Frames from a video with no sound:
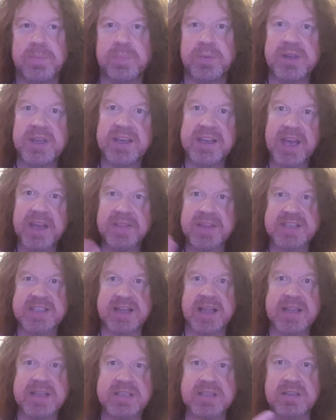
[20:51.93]
but you get the
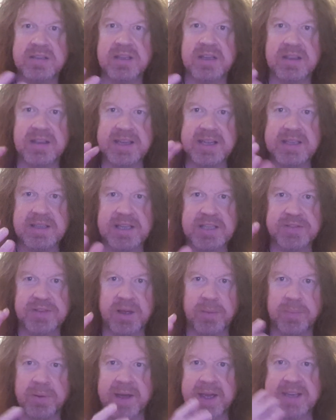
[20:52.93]
sense that these, these
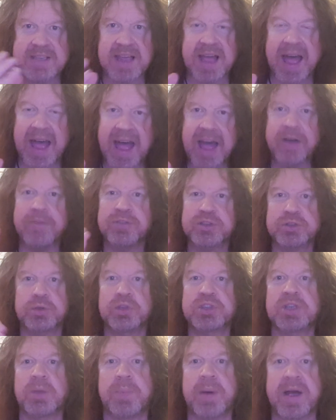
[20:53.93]
vampires have
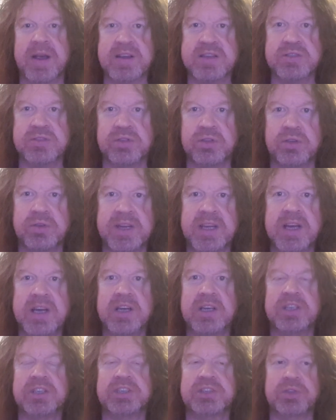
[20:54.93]
such a backstory,
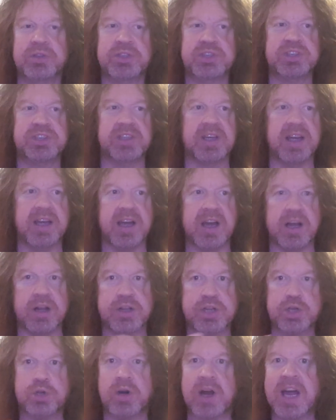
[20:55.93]
such
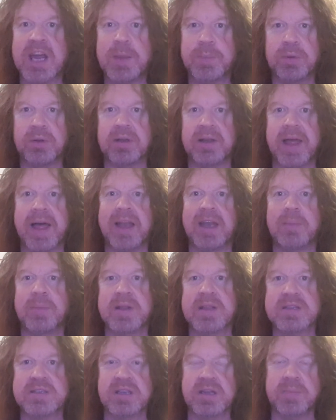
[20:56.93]
a tribal
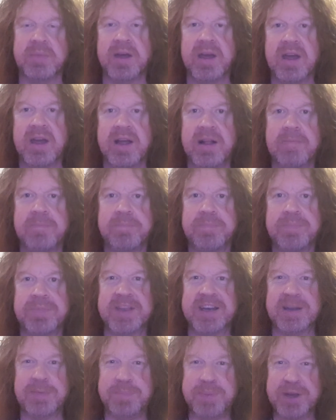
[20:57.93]
element to them,
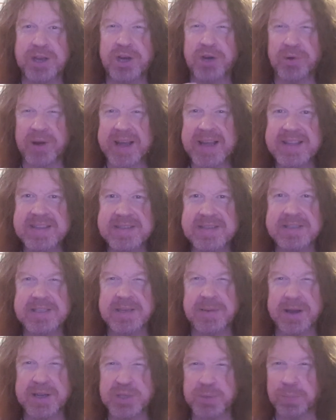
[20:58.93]
that it'd be great
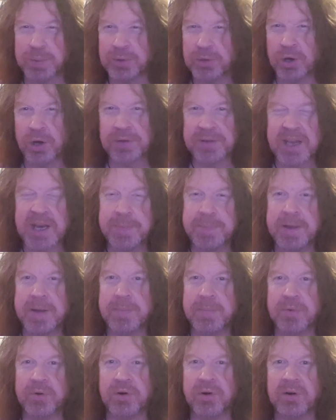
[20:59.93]
to explore that a
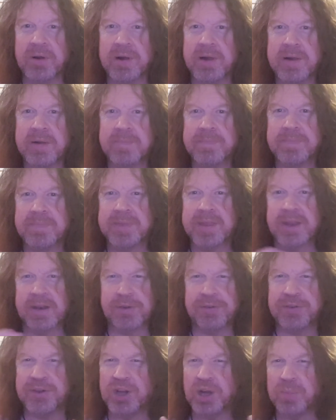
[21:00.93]
bit more, and
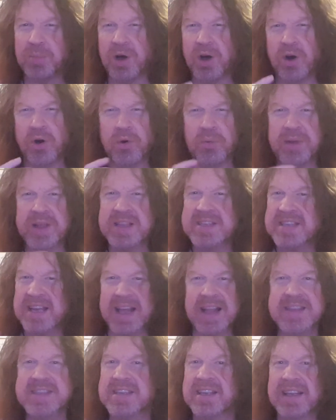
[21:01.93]
the film only
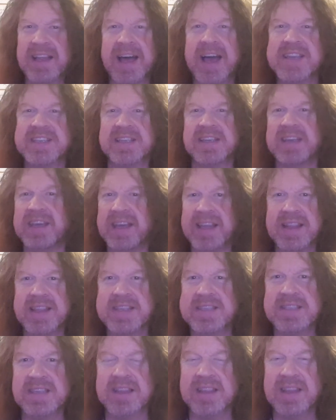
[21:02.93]
tantalisingly hints